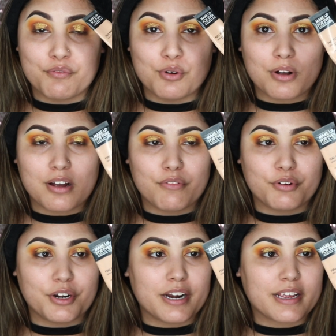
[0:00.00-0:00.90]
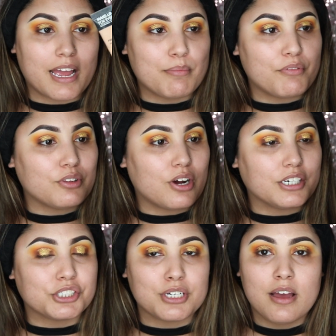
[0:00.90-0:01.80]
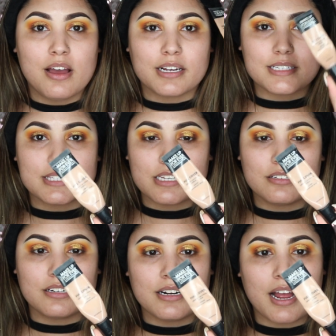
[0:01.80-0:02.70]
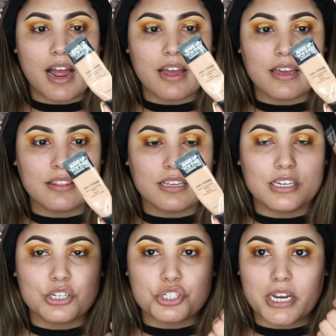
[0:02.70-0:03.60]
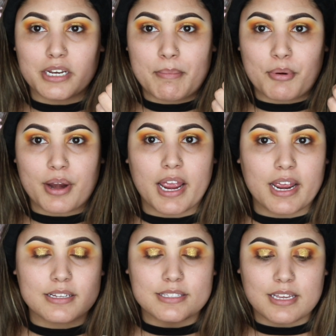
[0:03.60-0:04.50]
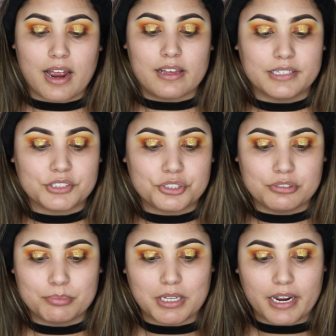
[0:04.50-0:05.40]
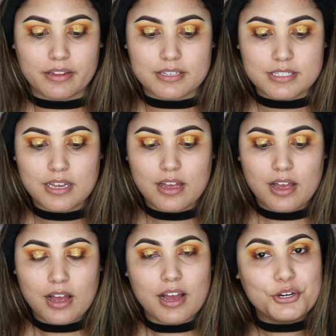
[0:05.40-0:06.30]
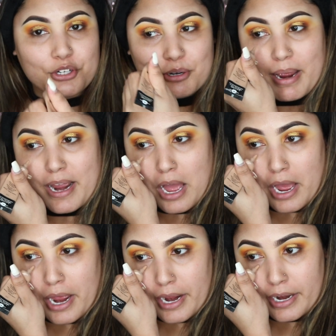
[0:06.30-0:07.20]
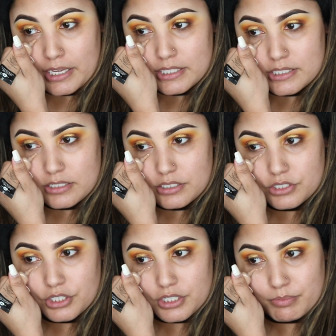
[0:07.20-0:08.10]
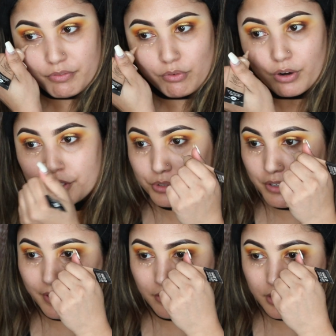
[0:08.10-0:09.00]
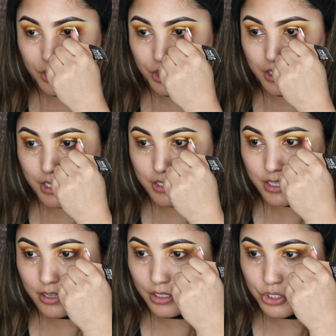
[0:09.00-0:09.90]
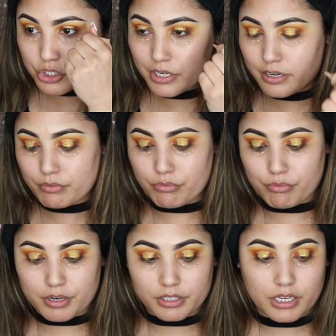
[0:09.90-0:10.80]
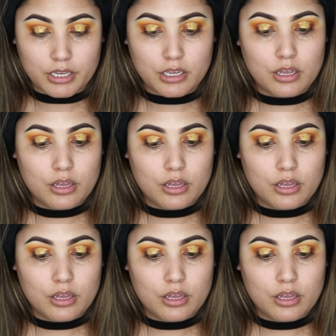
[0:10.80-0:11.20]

Full Cover Camouflage Concealer in the shade number 8. I like to apply this under my eyes just before doing foundation because this shit really